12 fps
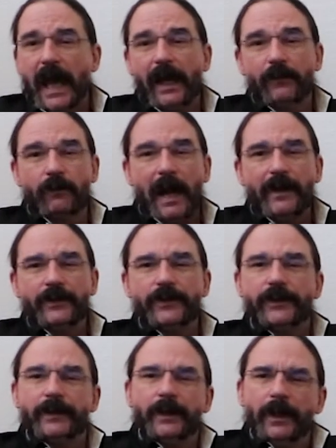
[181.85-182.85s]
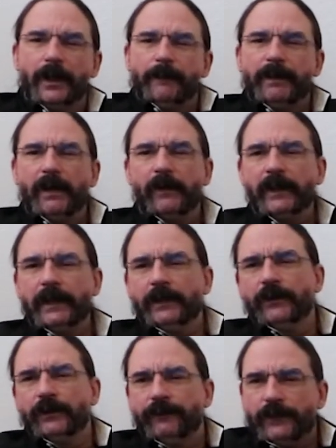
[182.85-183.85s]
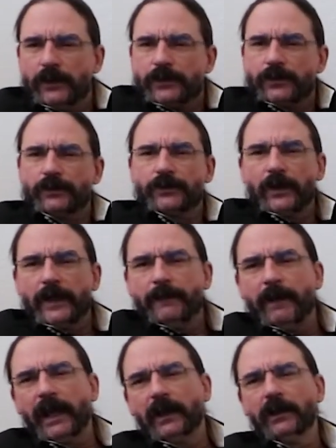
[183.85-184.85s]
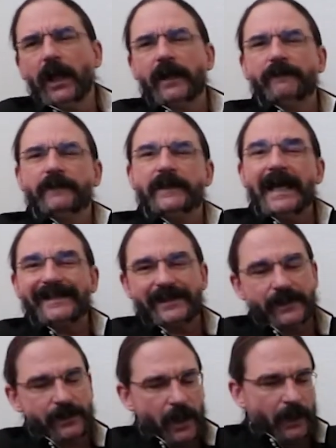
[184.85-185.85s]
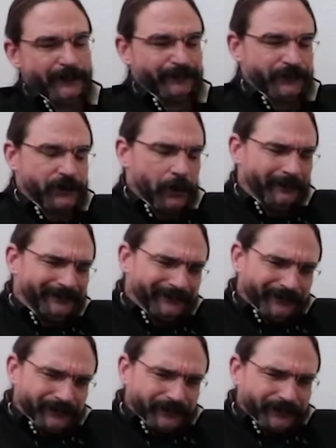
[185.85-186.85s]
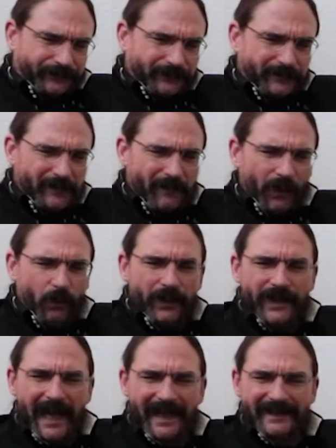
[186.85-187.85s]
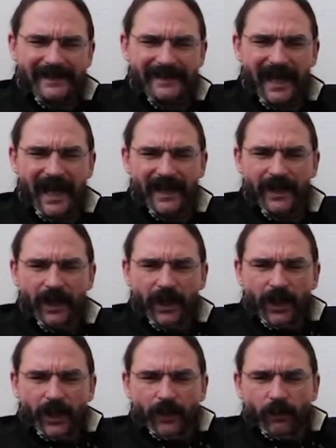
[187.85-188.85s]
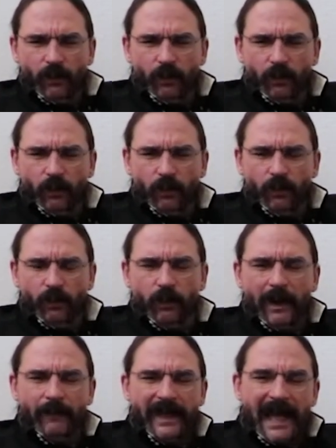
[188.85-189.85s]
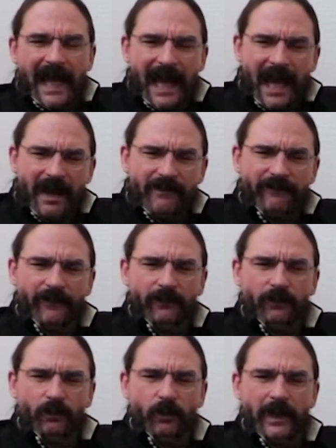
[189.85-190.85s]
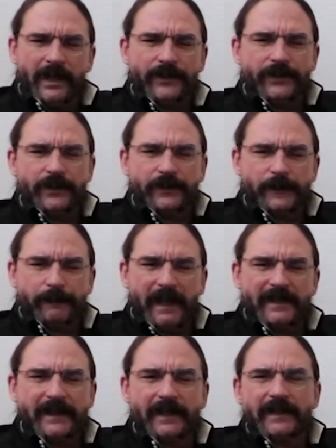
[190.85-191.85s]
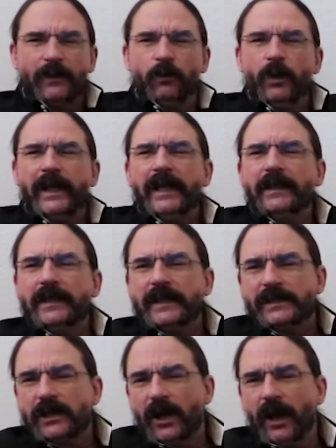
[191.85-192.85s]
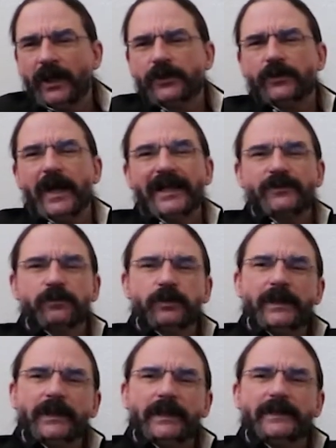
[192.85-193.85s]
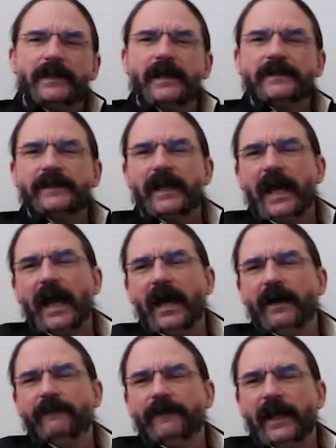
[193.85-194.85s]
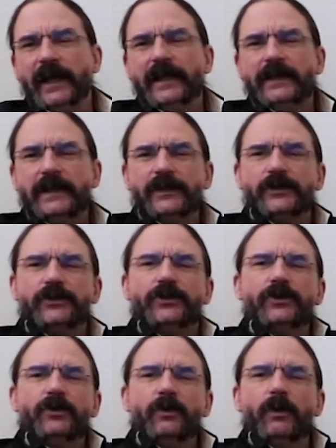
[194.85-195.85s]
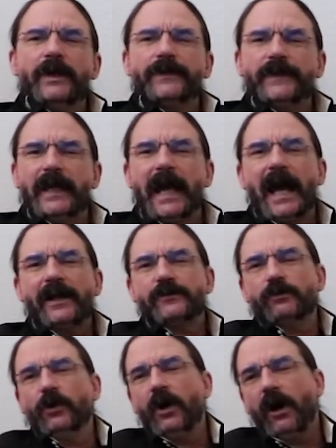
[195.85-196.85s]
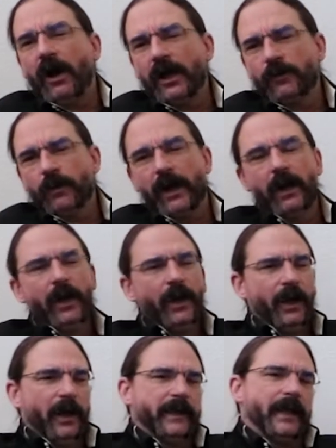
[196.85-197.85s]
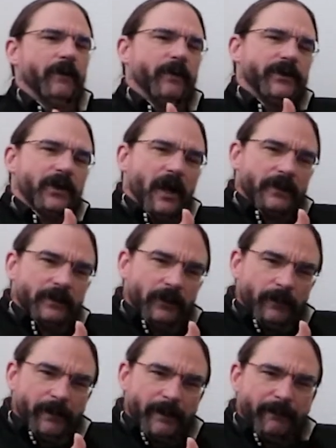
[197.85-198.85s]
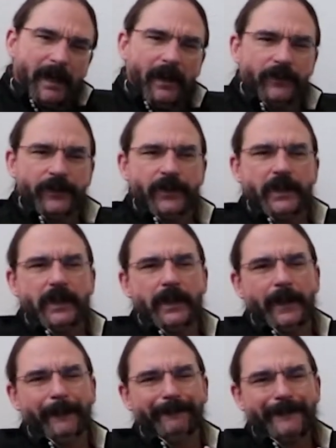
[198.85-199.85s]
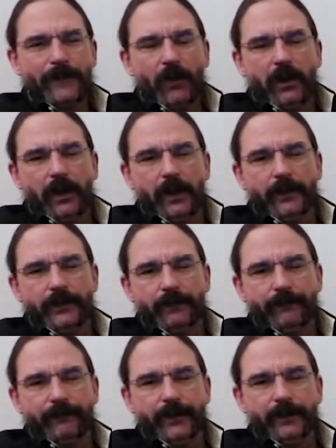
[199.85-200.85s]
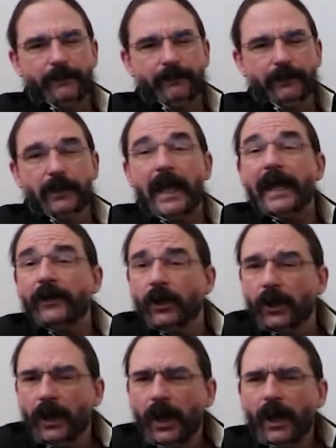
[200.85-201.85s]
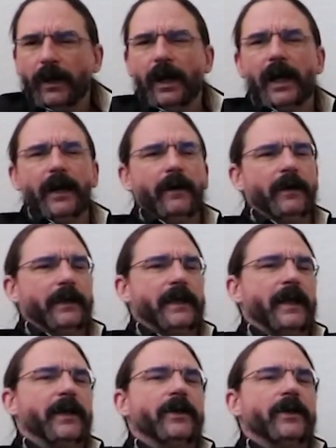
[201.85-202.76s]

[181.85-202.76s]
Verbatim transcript: that rather than peering into the future and trying to make a lot of guesses. So with that said, what we have with SpaceX winning these contracts really doesn't have anything to do with the actual hardware. Again, we talked a little bit about the um, uh, the, the, lander, uh, again,